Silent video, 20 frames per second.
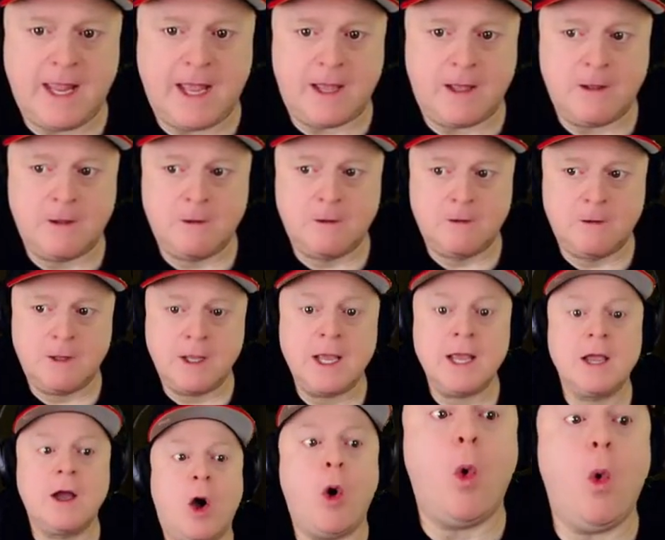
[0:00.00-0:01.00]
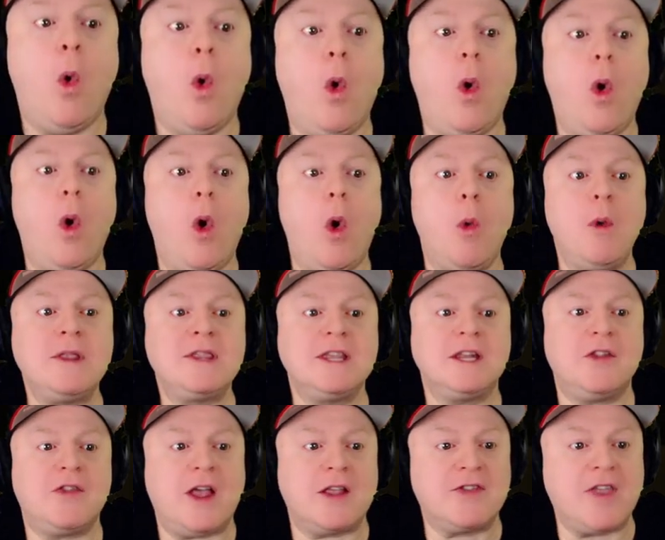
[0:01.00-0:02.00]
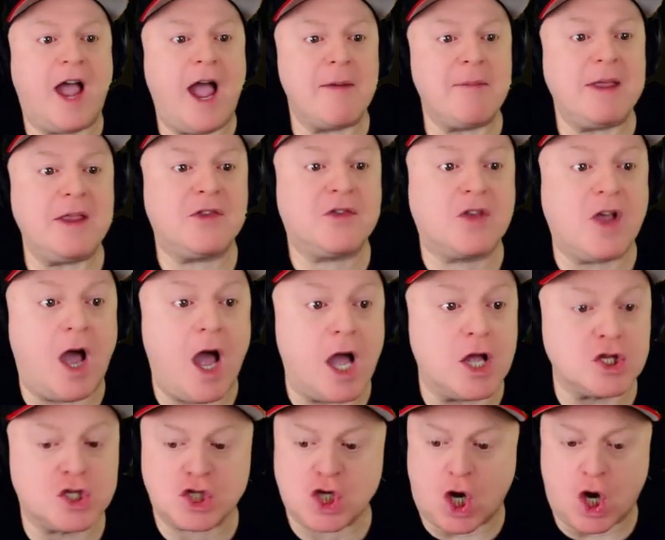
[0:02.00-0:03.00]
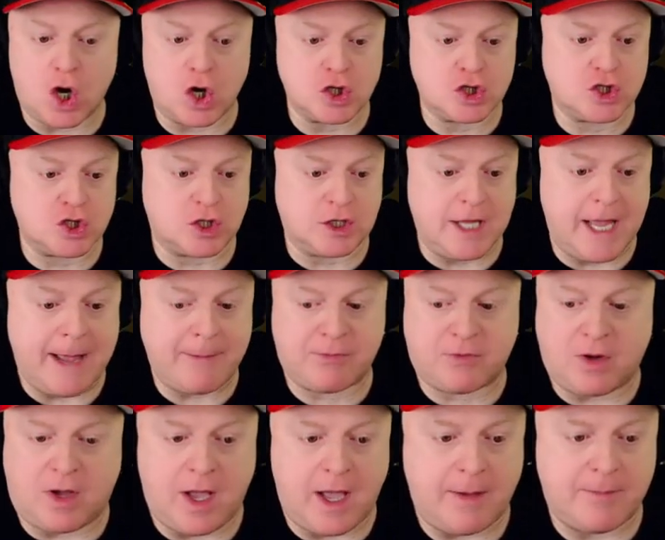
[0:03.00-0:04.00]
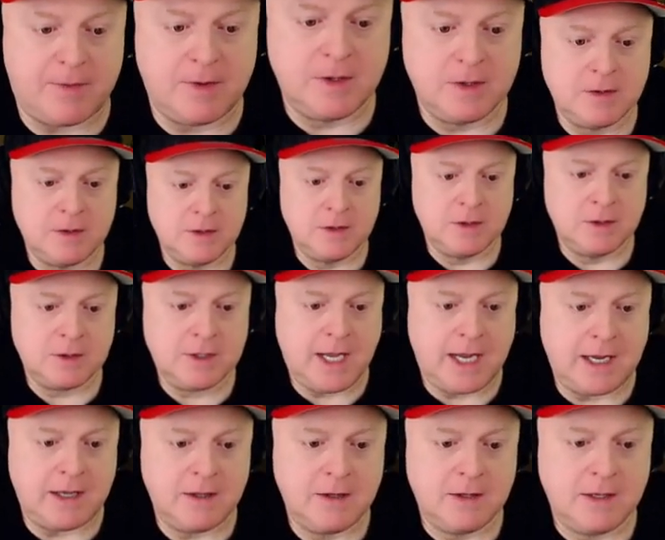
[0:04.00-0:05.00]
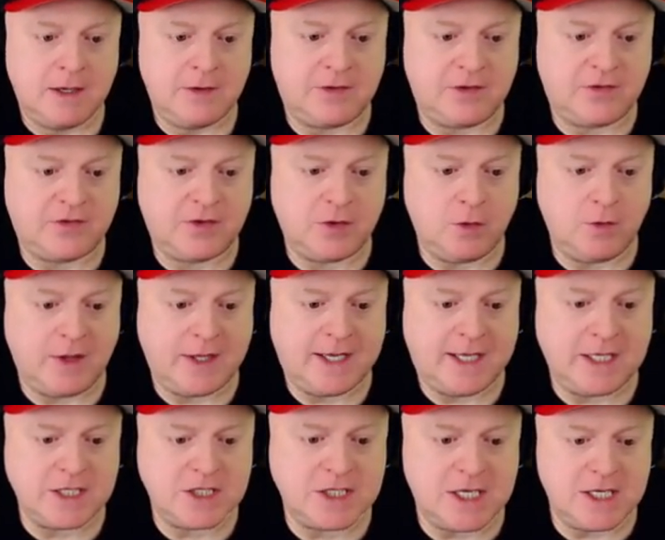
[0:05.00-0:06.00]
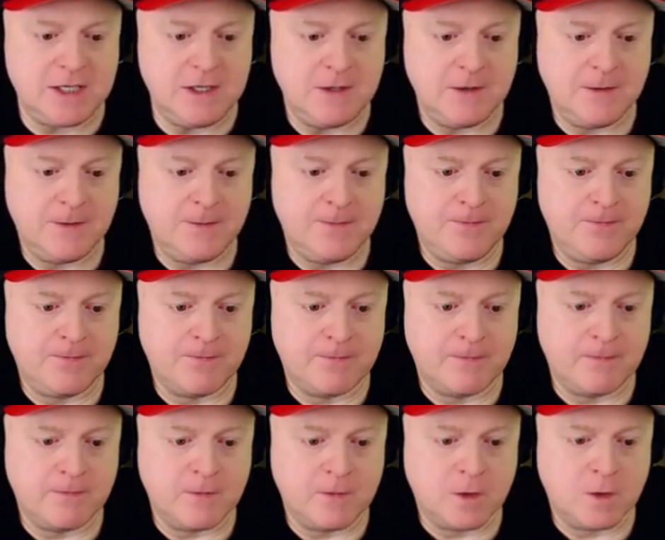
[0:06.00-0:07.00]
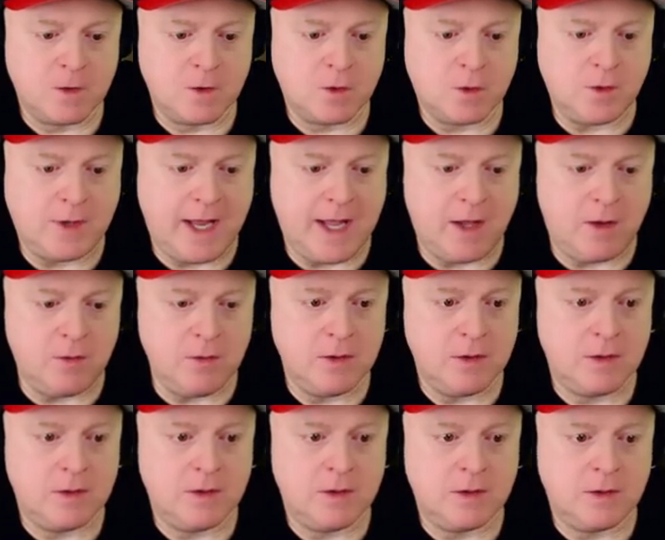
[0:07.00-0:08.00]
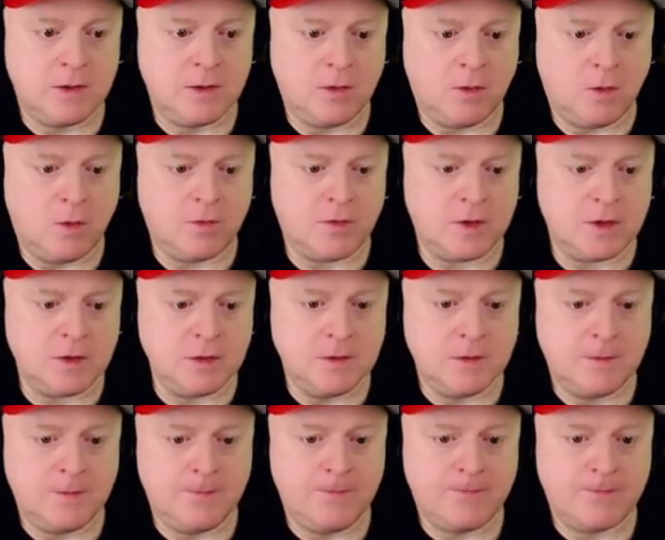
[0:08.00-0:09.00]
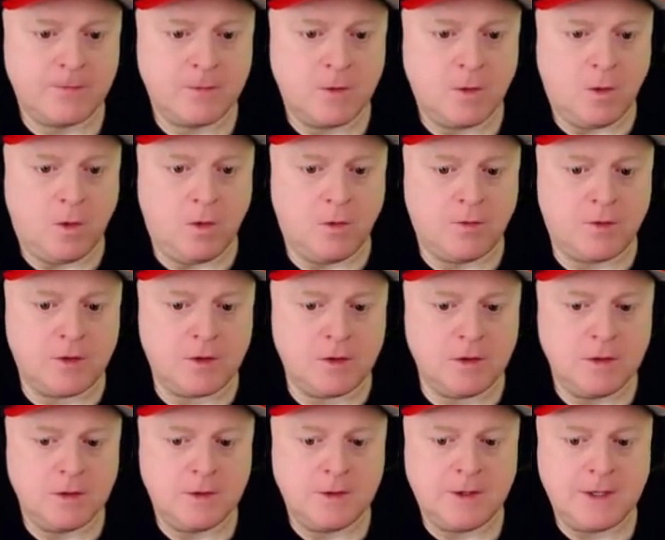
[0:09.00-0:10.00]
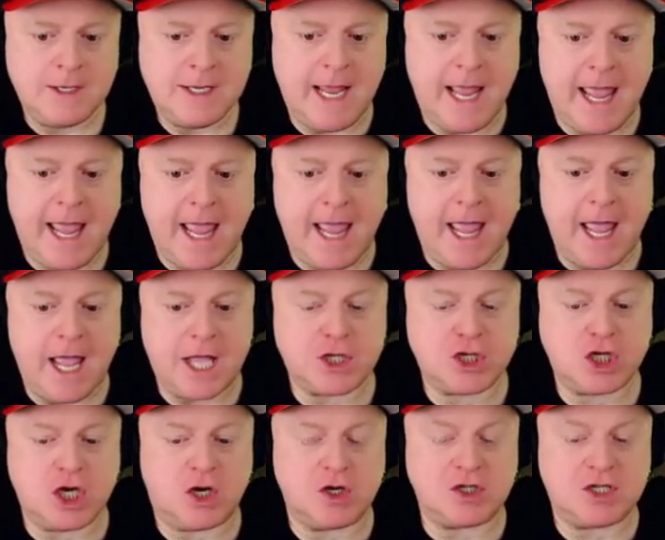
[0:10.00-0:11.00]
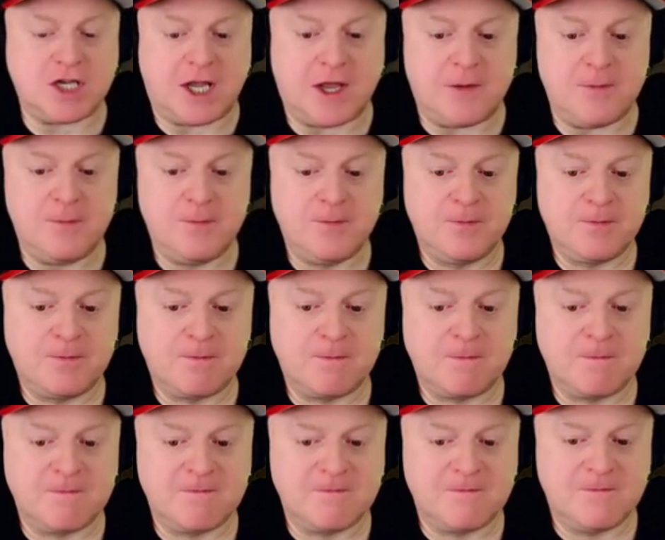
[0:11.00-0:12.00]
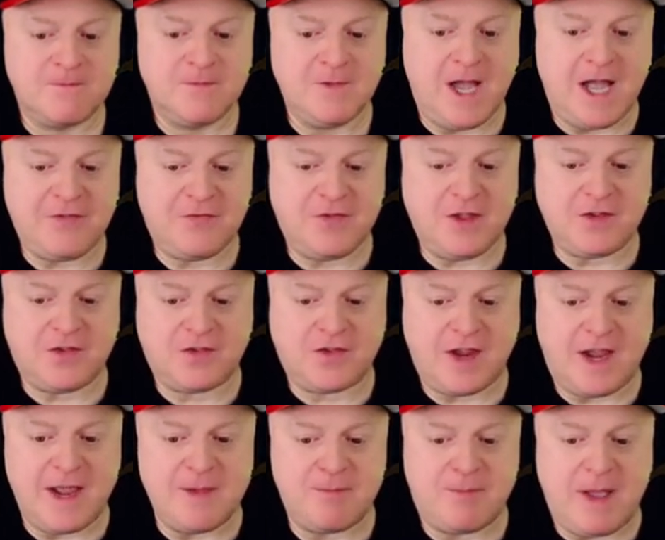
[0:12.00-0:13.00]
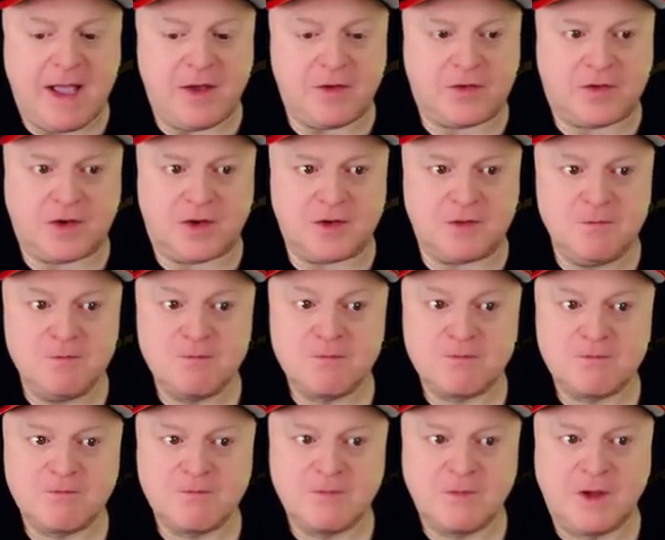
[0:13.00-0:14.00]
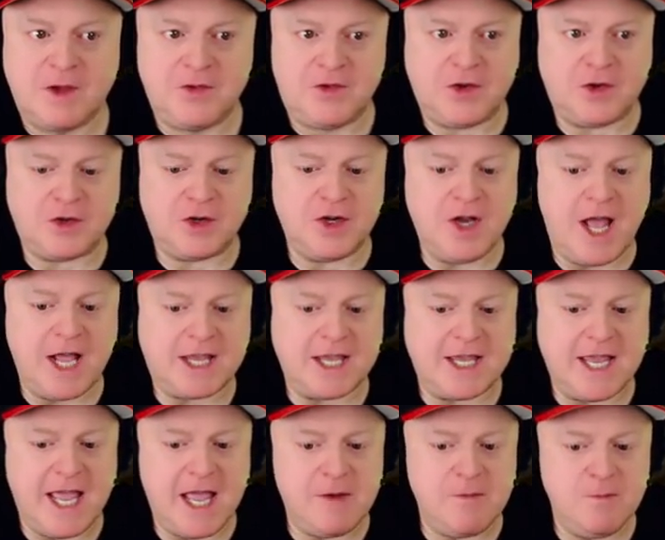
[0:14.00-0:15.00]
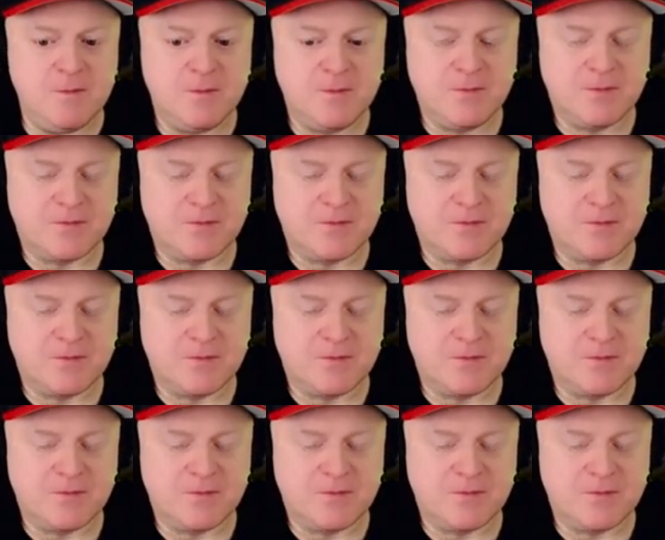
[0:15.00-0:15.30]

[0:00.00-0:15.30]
Yeah. Ooh, we did it that time. He's gone. Charge your laptop. Okay. Is it still in the kitchen? Go down. Over. Over. Yeah. Charge it. Not this time, Bowser. Is he gonna knock again?